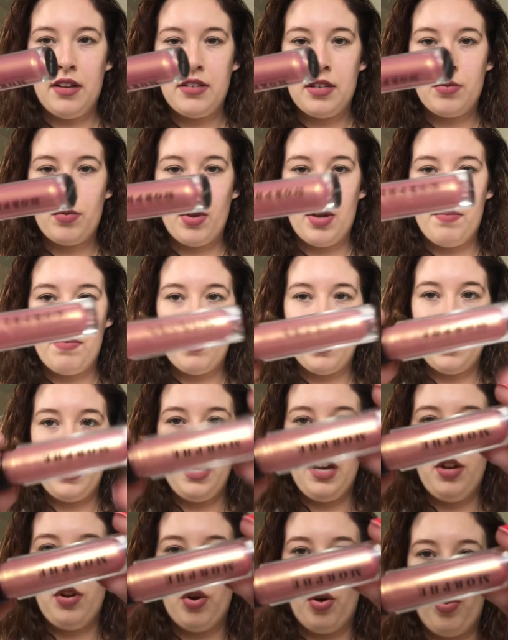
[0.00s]
It's this really
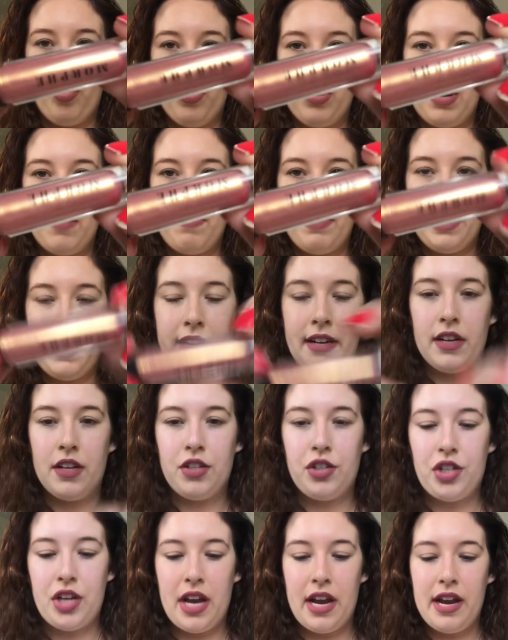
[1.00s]
pretty gold pink
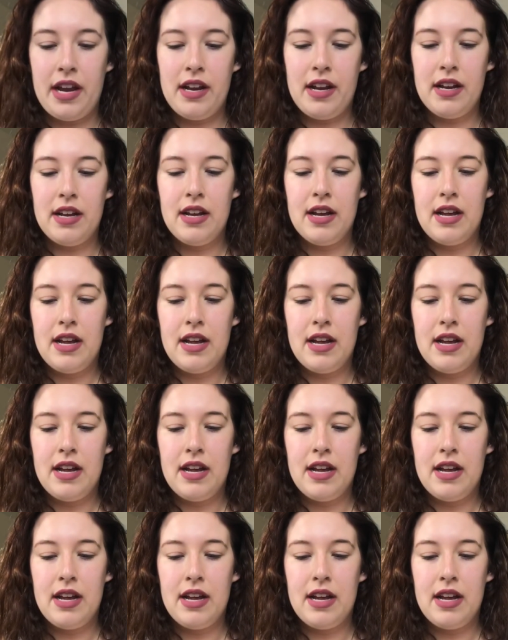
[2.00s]
shade.